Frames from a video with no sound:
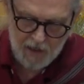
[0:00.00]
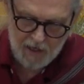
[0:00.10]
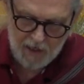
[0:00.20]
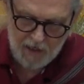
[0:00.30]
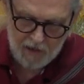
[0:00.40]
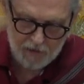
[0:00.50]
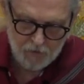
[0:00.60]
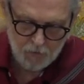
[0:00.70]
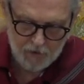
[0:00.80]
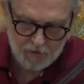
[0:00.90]

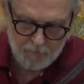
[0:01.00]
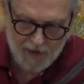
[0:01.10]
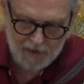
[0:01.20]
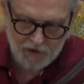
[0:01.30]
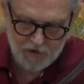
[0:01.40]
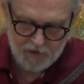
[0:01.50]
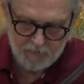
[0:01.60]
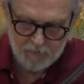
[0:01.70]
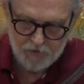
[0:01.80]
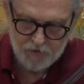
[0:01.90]
And we banish
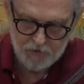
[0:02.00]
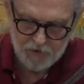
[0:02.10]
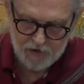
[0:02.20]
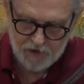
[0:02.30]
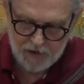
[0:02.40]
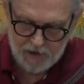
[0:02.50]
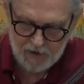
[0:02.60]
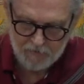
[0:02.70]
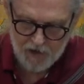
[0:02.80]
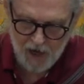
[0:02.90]
them to the
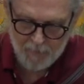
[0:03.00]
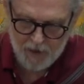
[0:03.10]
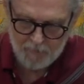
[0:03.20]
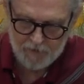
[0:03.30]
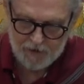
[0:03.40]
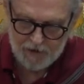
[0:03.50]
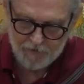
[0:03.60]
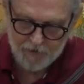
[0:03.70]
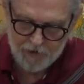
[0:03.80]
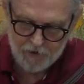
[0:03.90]
city of Yama
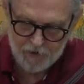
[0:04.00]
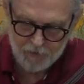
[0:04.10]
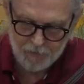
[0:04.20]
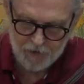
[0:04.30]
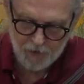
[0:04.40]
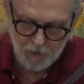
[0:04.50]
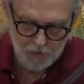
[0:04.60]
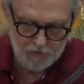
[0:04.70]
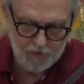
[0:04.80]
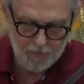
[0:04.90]
beneath the earth. We
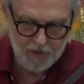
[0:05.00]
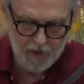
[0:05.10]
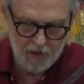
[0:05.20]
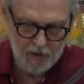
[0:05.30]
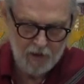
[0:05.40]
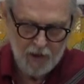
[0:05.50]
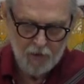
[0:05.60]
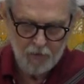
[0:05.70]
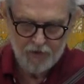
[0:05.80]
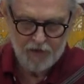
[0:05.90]
hold them there
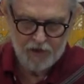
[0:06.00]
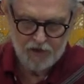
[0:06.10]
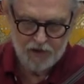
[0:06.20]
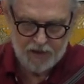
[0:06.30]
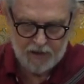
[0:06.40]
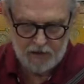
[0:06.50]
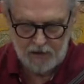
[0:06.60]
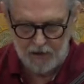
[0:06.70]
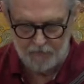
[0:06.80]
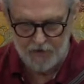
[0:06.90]
with this
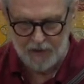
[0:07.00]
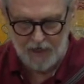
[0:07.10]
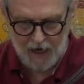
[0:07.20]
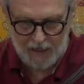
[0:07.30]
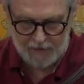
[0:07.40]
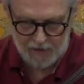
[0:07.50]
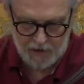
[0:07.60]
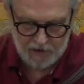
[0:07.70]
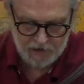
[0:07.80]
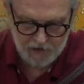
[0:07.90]
seal of the 9
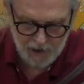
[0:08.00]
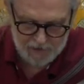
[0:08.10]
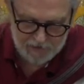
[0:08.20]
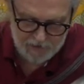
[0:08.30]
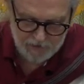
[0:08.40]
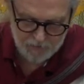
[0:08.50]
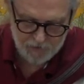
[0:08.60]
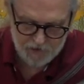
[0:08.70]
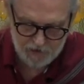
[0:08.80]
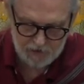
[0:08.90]
yanas,
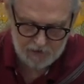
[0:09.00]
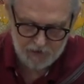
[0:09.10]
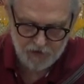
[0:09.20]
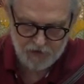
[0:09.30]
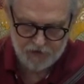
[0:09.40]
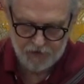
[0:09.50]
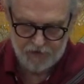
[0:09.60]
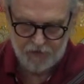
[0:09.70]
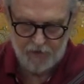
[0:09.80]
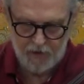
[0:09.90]
which it lists, and
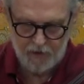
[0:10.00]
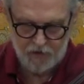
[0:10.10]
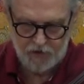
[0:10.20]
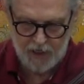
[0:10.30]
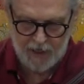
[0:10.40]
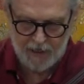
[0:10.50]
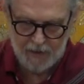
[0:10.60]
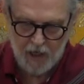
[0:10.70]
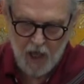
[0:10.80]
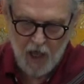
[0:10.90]
then saying,